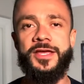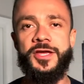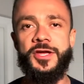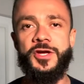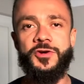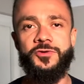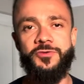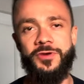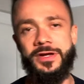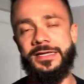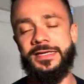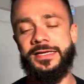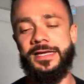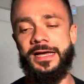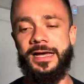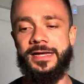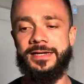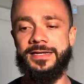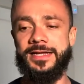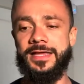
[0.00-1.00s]
credit
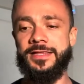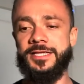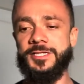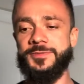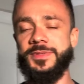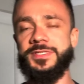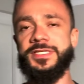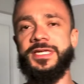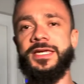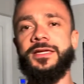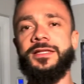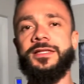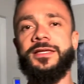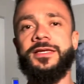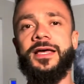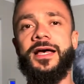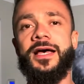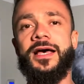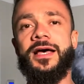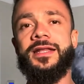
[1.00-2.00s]
card. Now, this particular
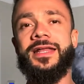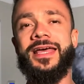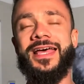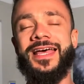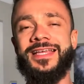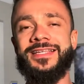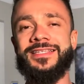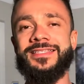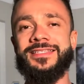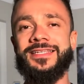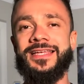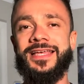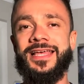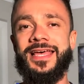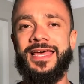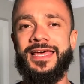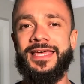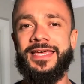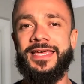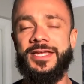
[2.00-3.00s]
card has
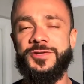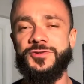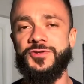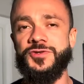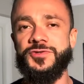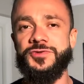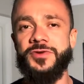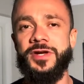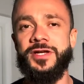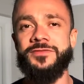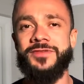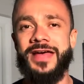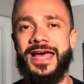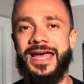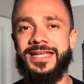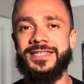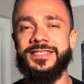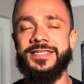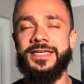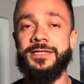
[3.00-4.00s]
a interest rate of
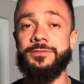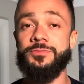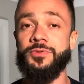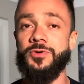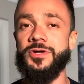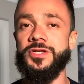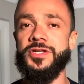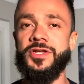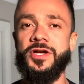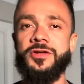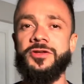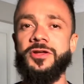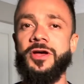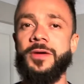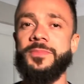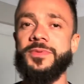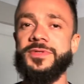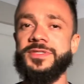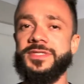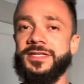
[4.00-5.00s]

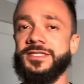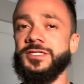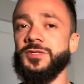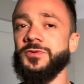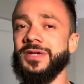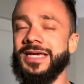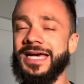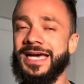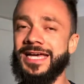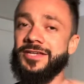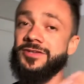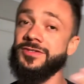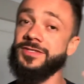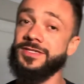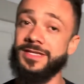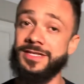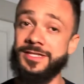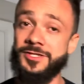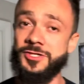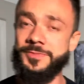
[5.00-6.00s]
18.99%. So again, it's a
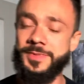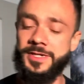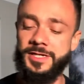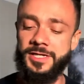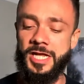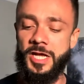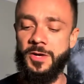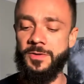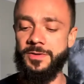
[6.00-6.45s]
little bit lower than